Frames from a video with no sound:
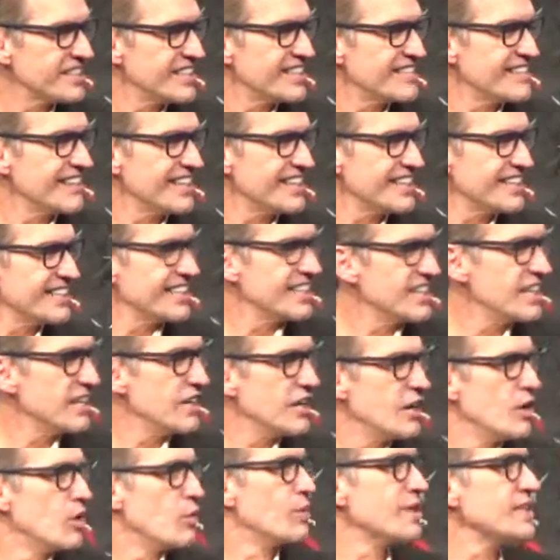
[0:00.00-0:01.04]
Okay?
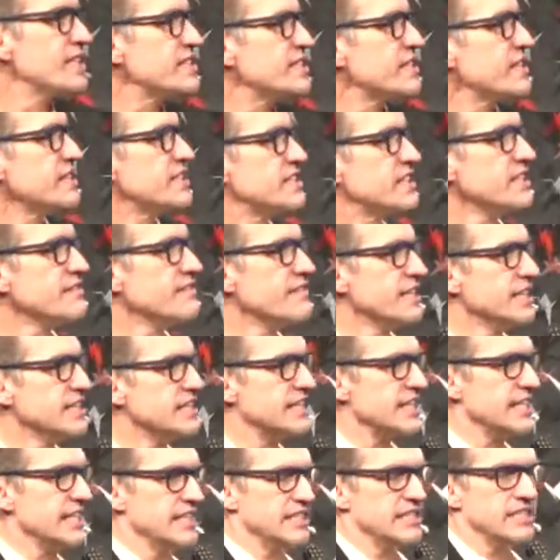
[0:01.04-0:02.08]
The difference
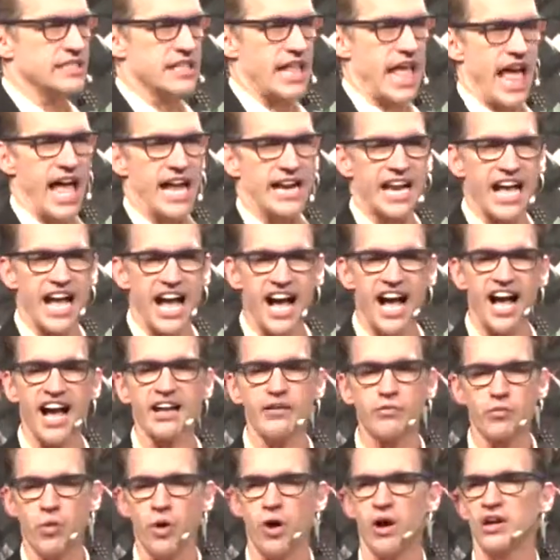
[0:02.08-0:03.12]
is that I
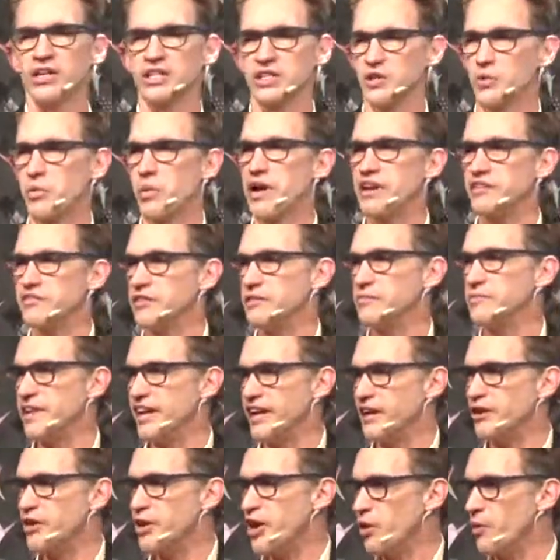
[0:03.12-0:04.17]
walked away from
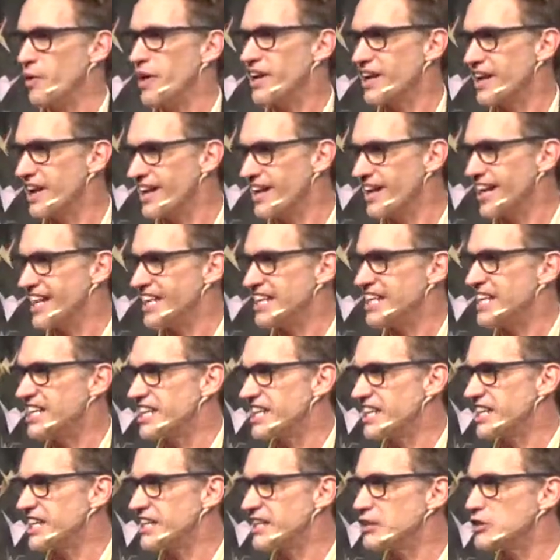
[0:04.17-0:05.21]
there knowing I had
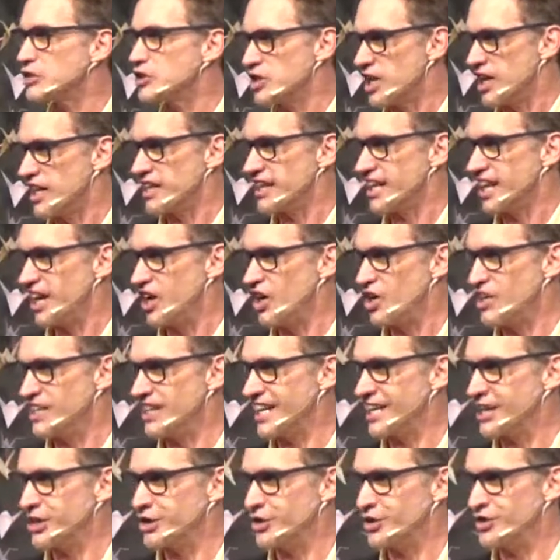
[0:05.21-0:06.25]
done all I
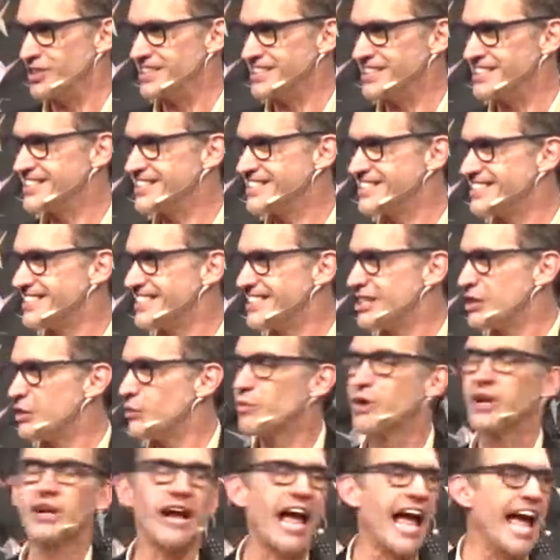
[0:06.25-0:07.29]
could. What